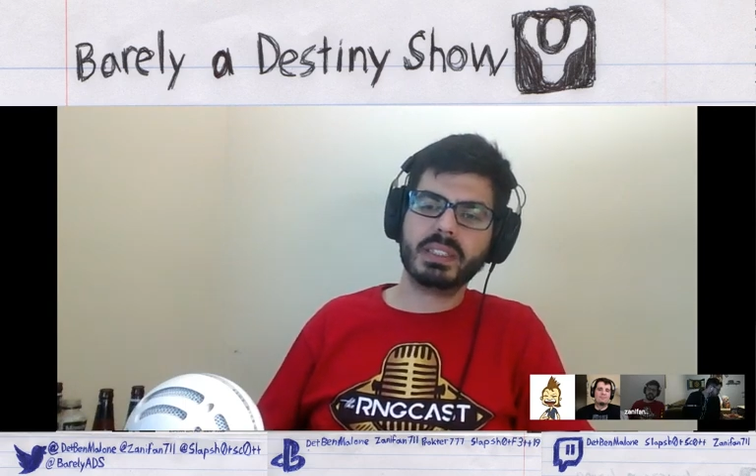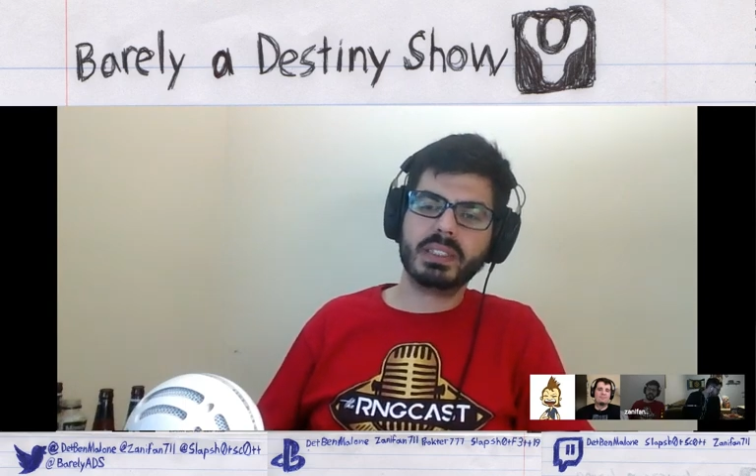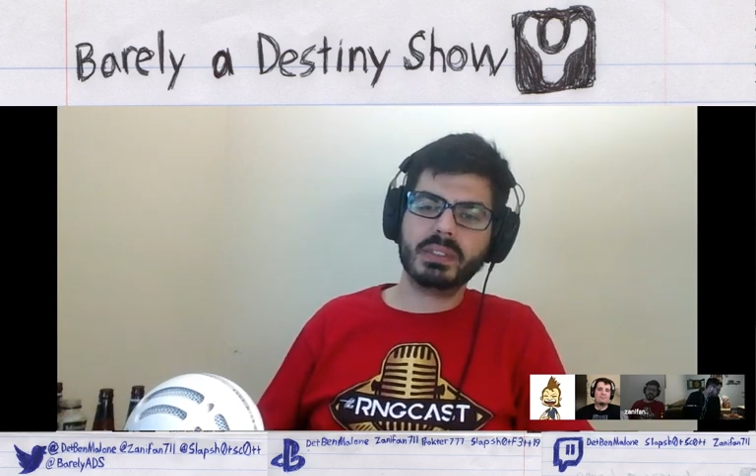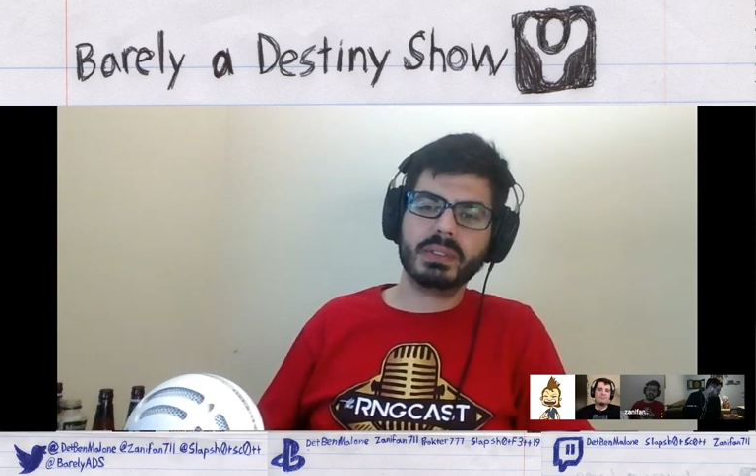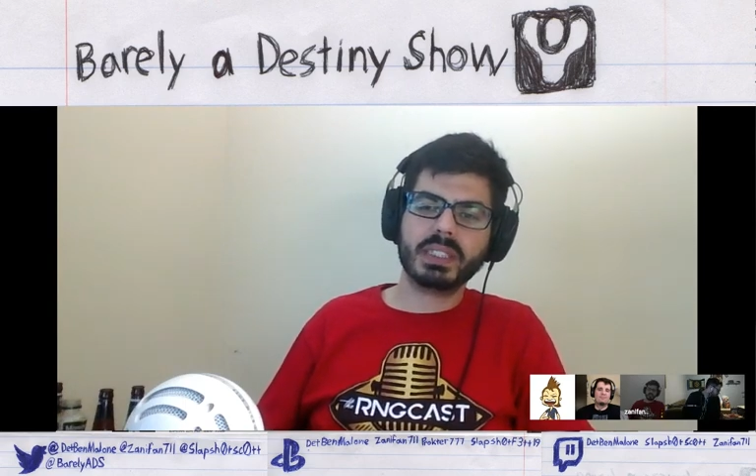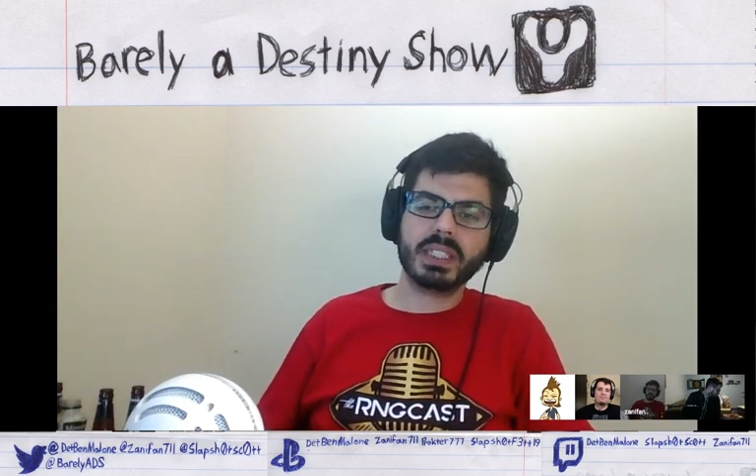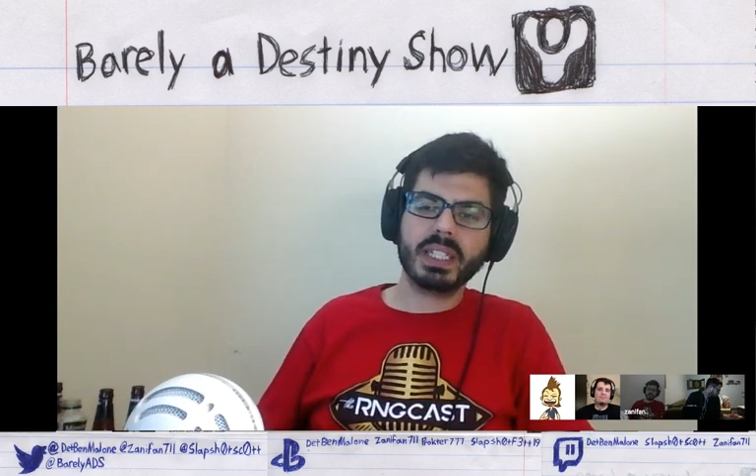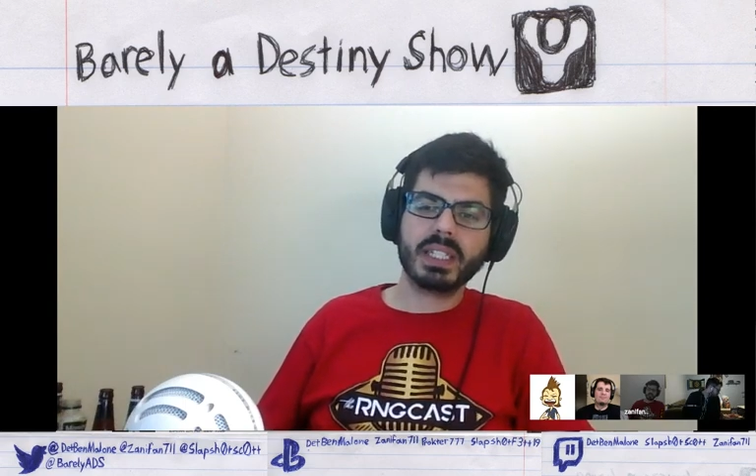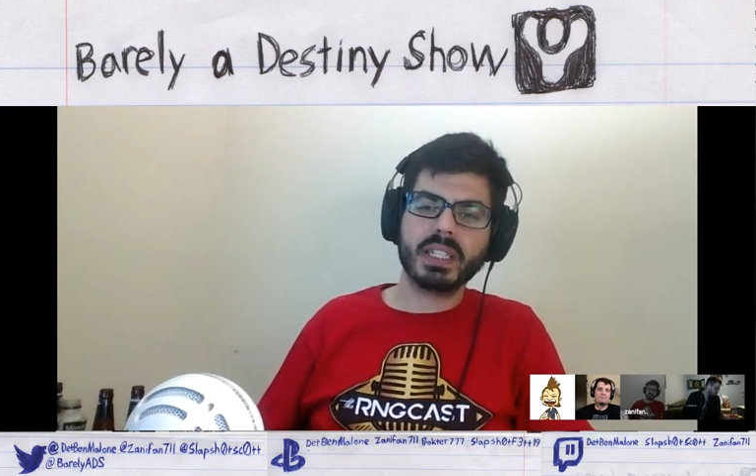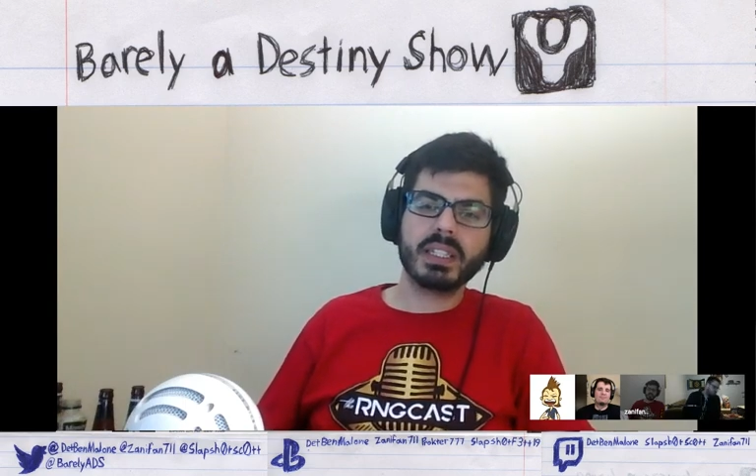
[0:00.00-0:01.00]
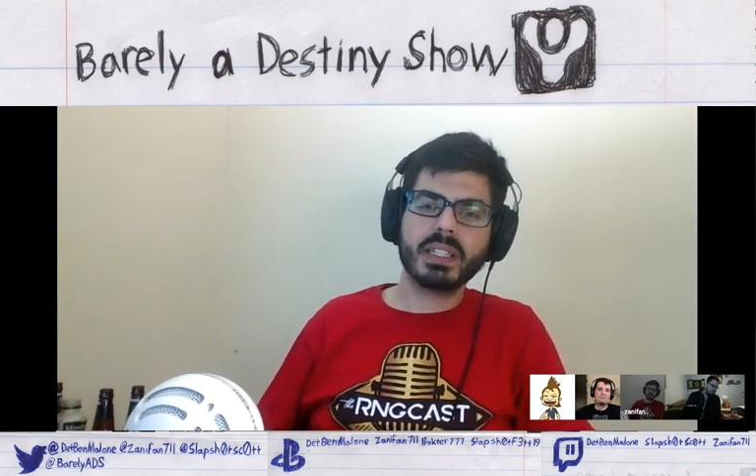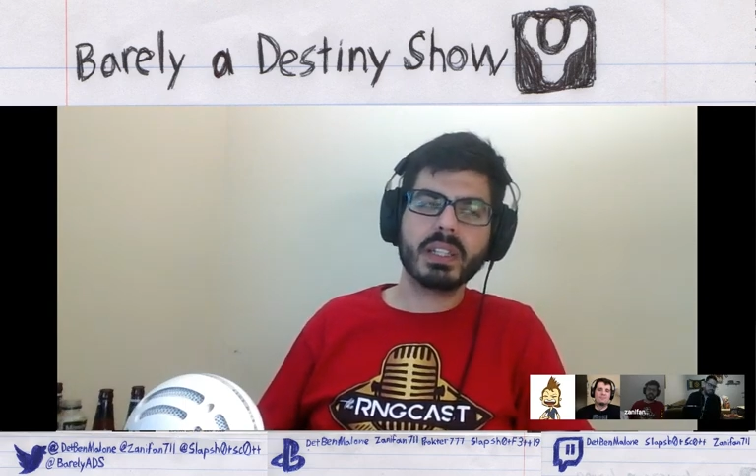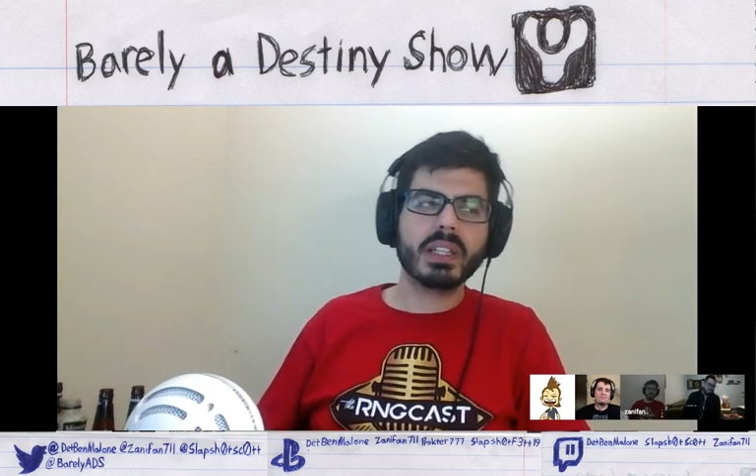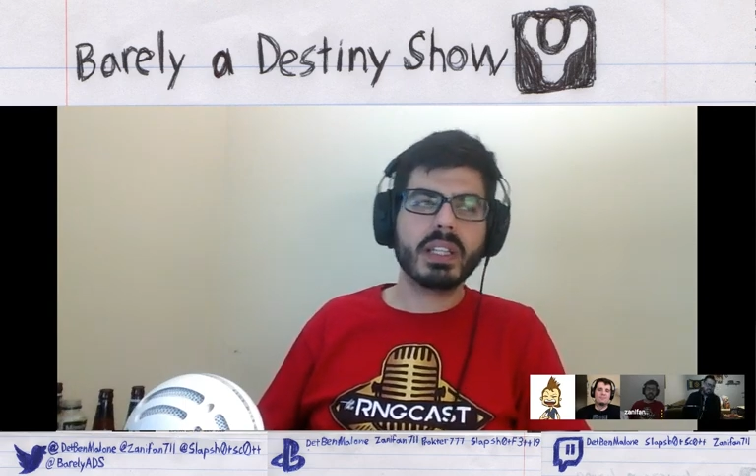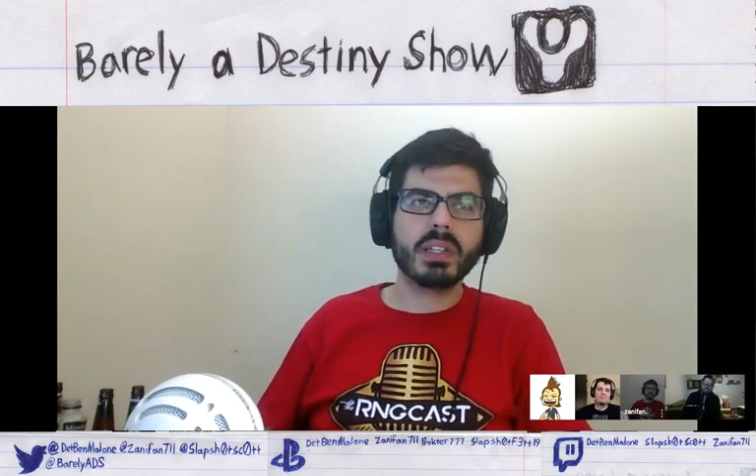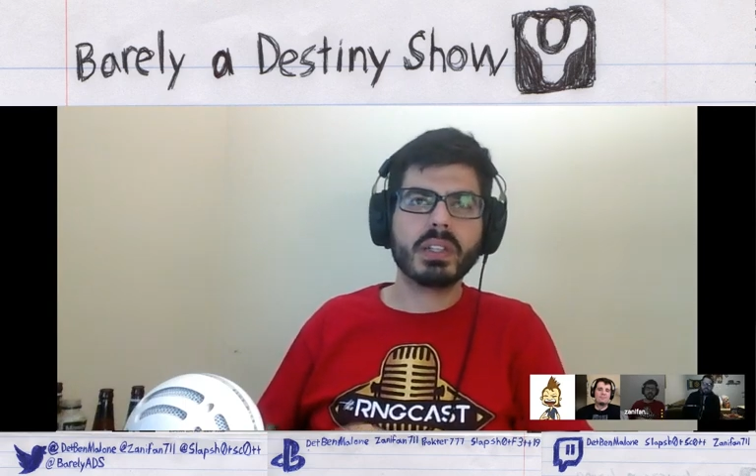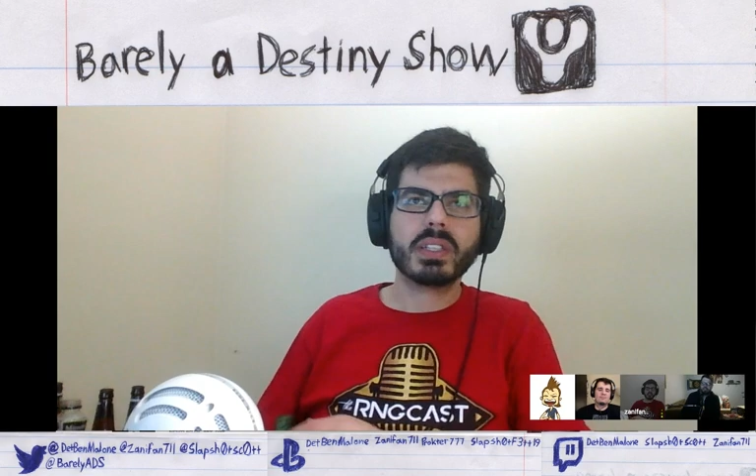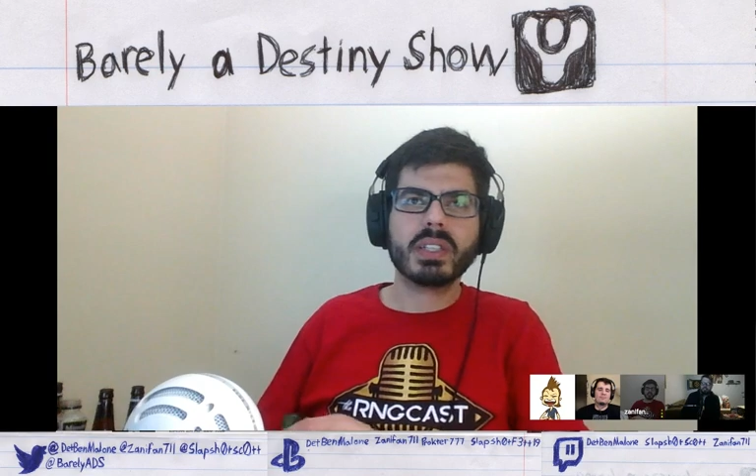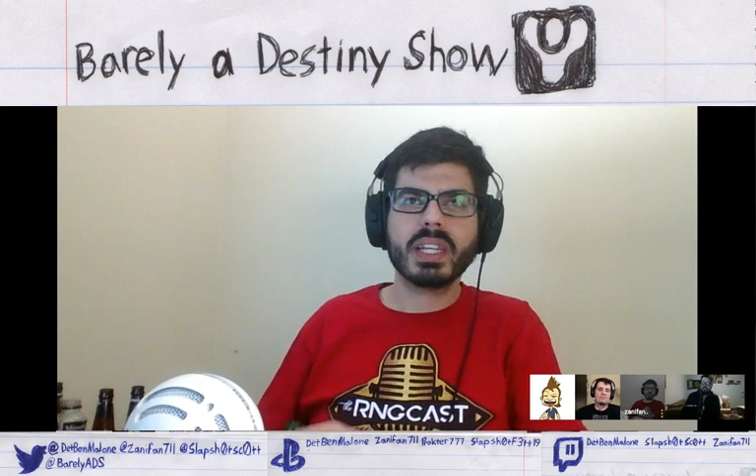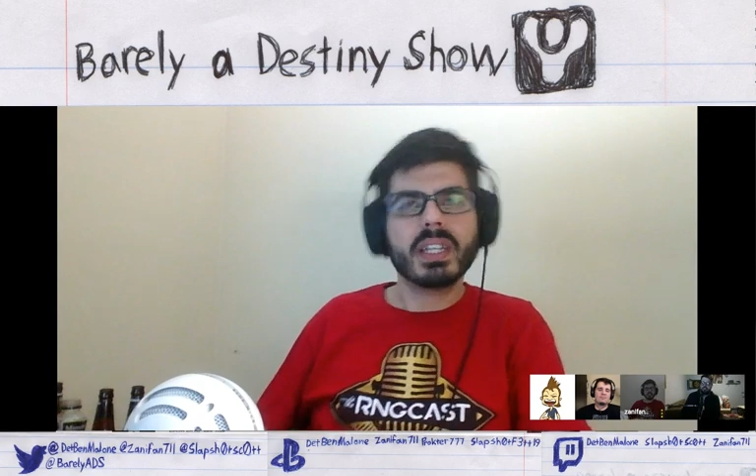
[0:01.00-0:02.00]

It was like it looked like you're